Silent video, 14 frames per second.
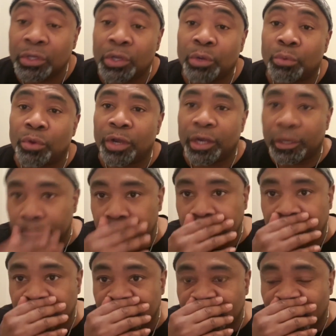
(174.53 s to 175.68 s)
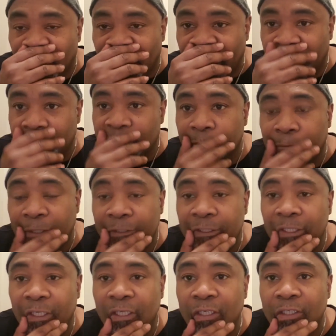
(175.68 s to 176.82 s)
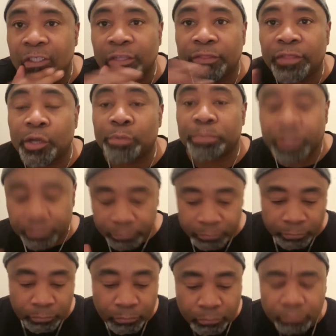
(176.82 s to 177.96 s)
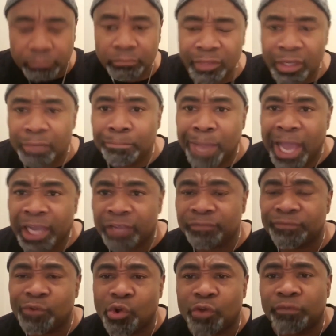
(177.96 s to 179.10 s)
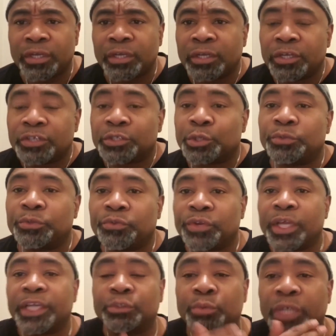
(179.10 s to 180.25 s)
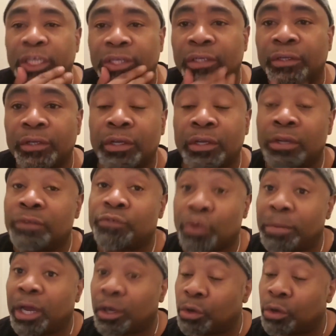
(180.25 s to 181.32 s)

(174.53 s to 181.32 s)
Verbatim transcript: where I had to take my son to therapy back and forth two three days a week for about a